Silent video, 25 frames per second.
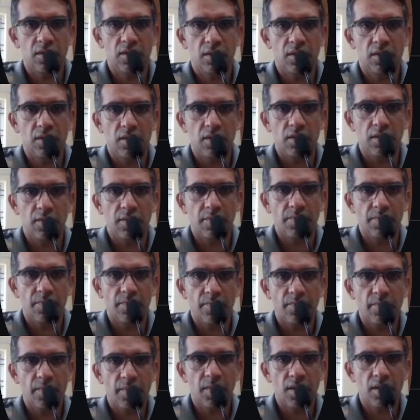
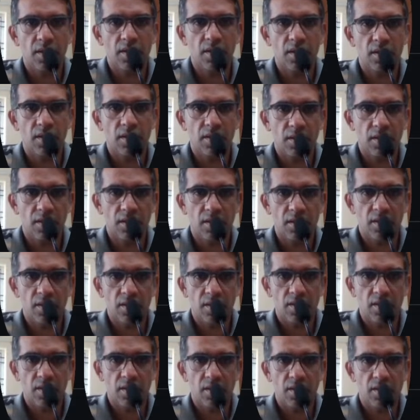
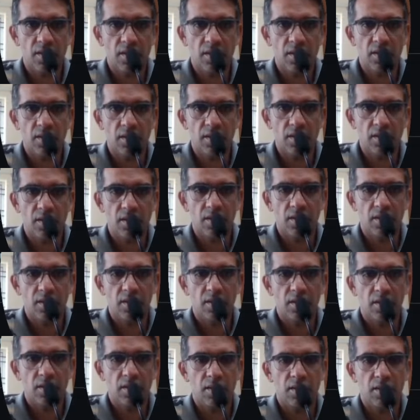
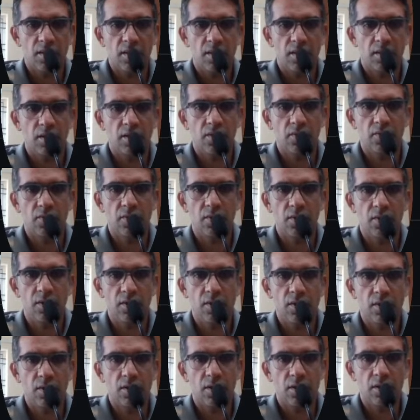
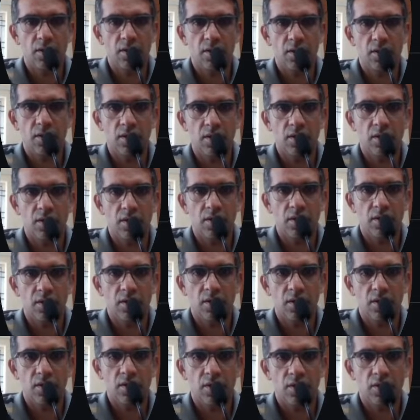
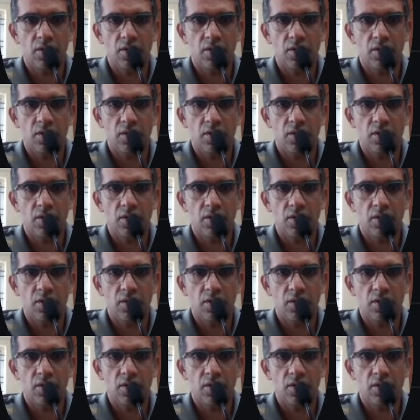Nobody speaks.